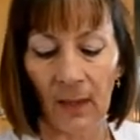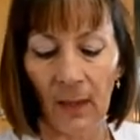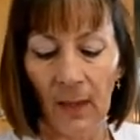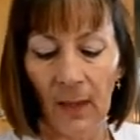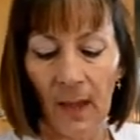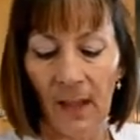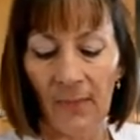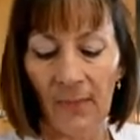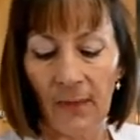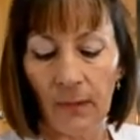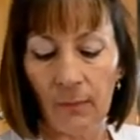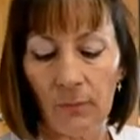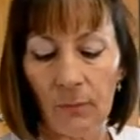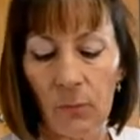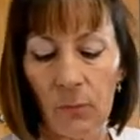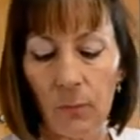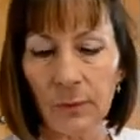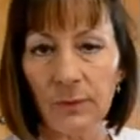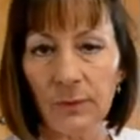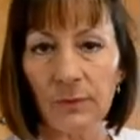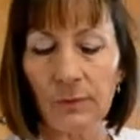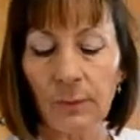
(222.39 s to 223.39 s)
And then of
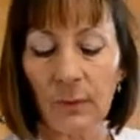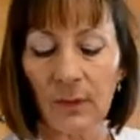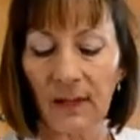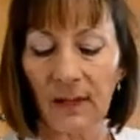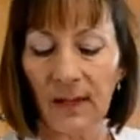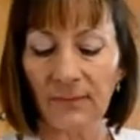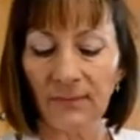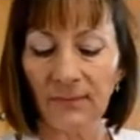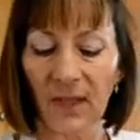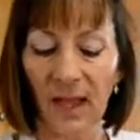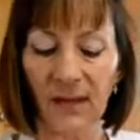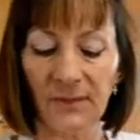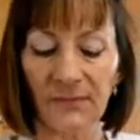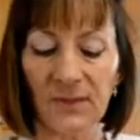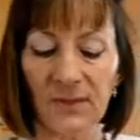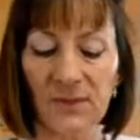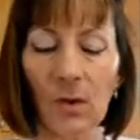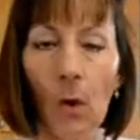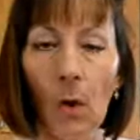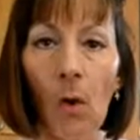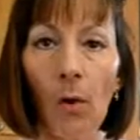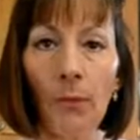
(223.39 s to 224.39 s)
course what I have left
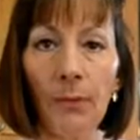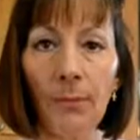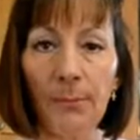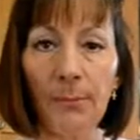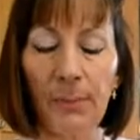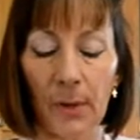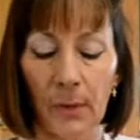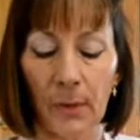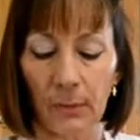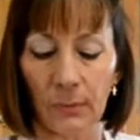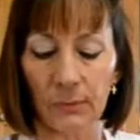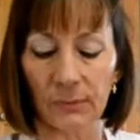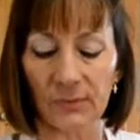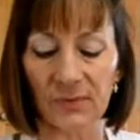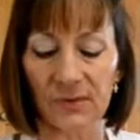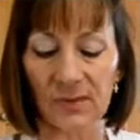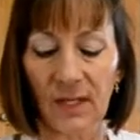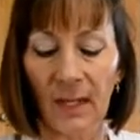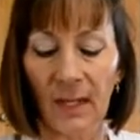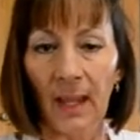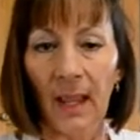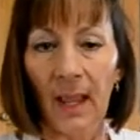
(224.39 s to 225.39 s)
is all the
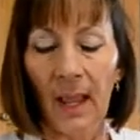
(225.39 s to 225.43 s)
bones.